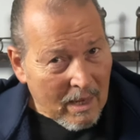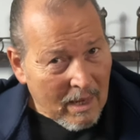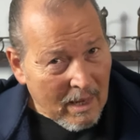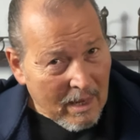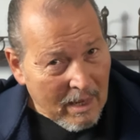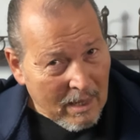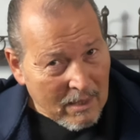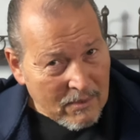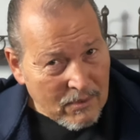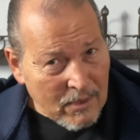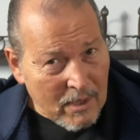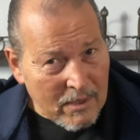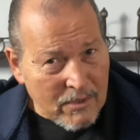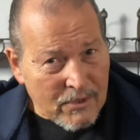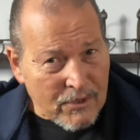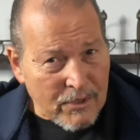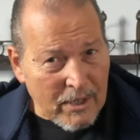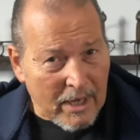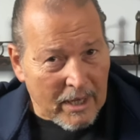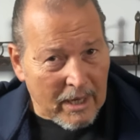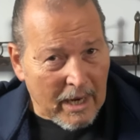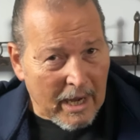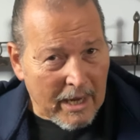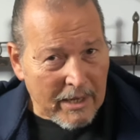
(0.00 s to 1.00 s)
As I
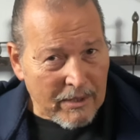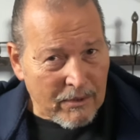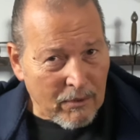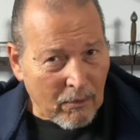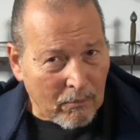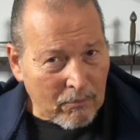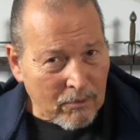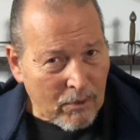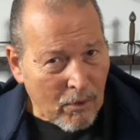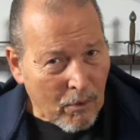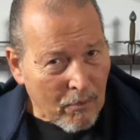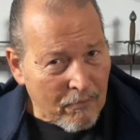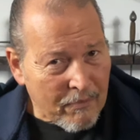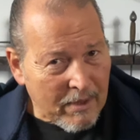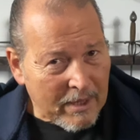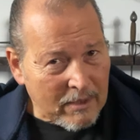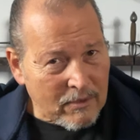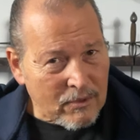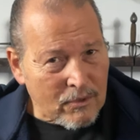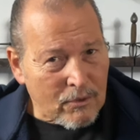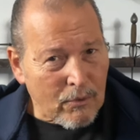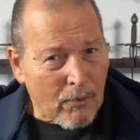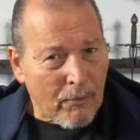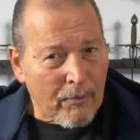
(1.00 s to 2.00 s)
said, I don't know if that
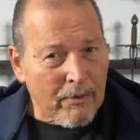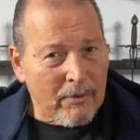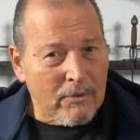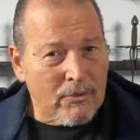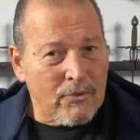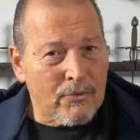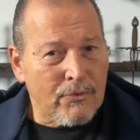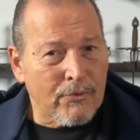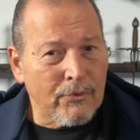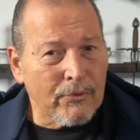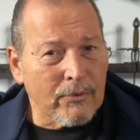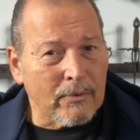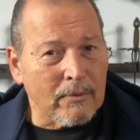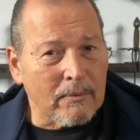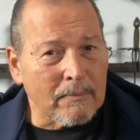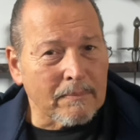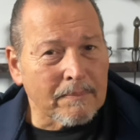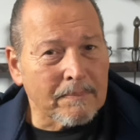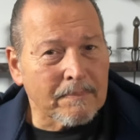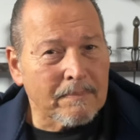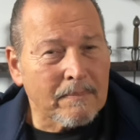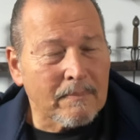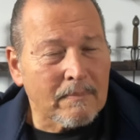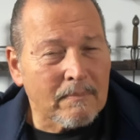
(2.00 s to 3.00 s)
story is true,
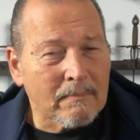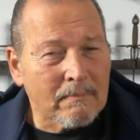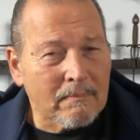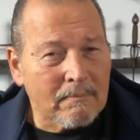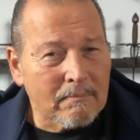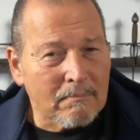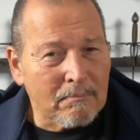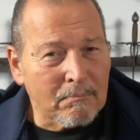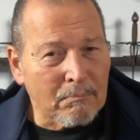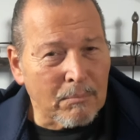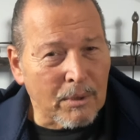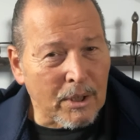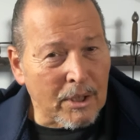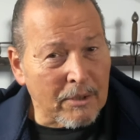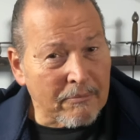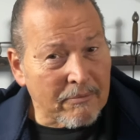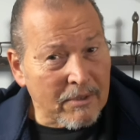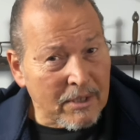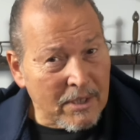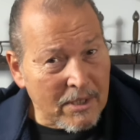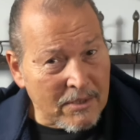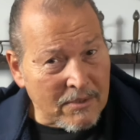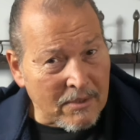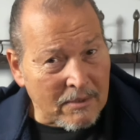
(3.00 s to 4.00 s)
but if it
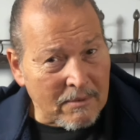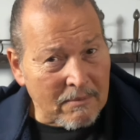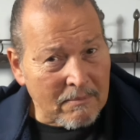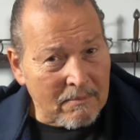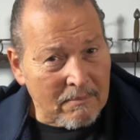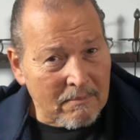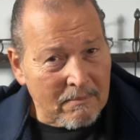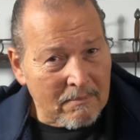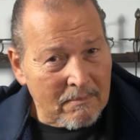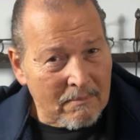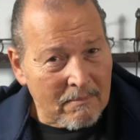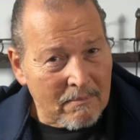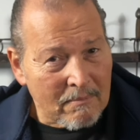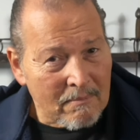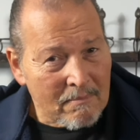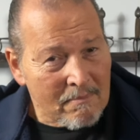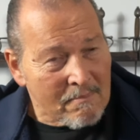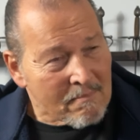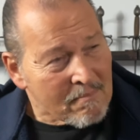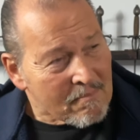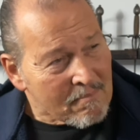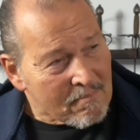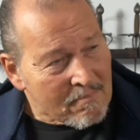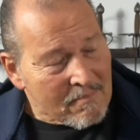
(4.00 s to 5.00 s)
isn't,
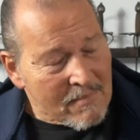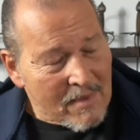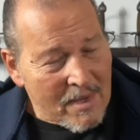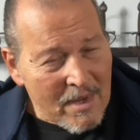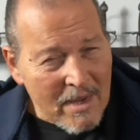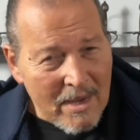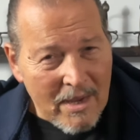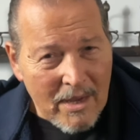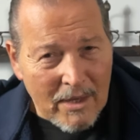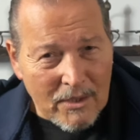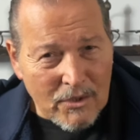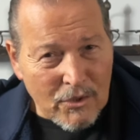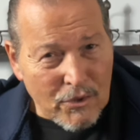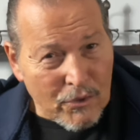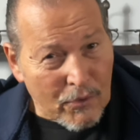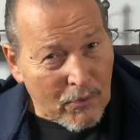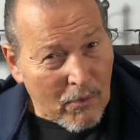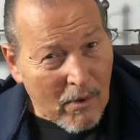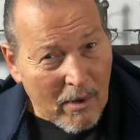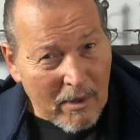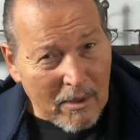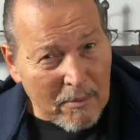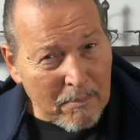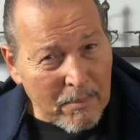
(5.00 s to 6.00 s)
it sure
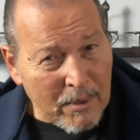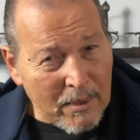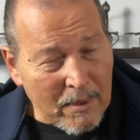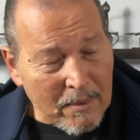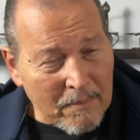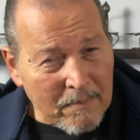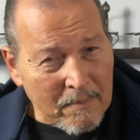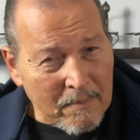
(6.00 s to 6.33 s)
ought to be.